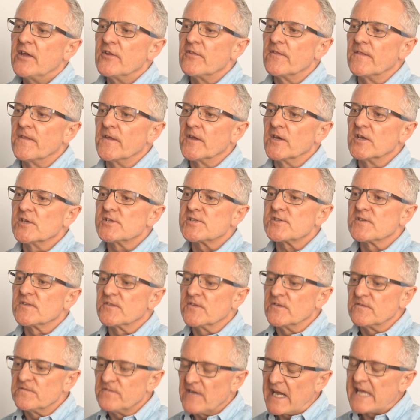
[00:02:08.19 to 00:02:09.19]
that
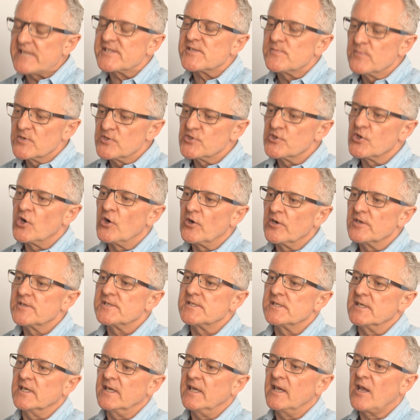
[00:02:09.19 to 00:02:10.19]
the vast
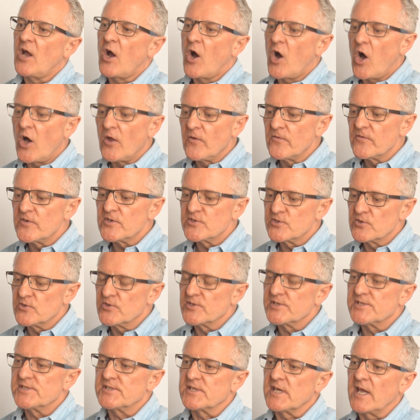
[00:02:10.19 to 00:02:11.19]
majority on the
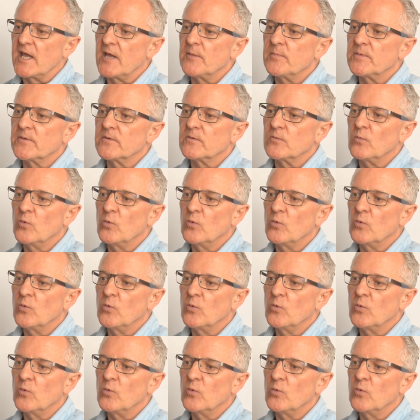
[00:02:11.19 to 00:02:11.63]
doorstep,